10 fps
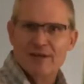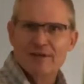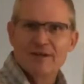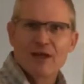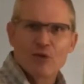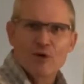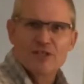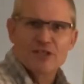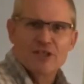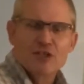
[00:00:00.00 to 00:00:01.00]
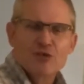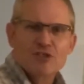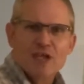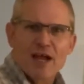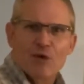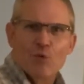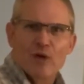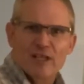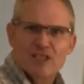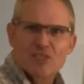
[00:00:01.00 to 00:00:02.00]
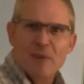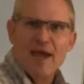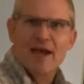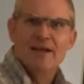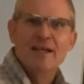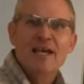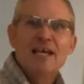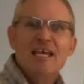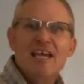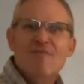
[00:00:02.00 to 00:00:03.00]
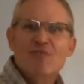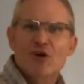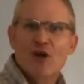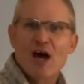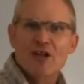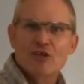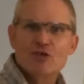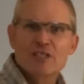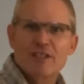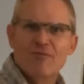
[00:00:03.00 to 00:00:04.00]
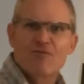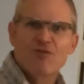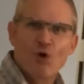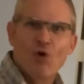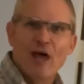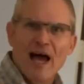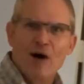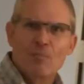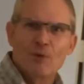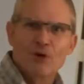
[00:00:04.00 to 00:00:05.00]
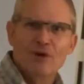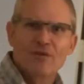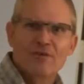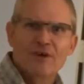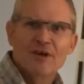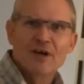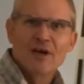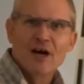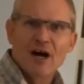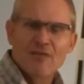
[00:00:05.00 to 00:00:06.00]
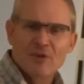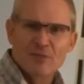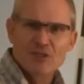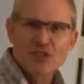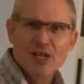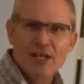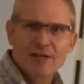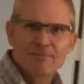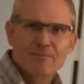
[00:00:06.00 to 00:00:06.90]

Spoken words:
In other words, the duty cycle will expand if you're not using the full output of the machine.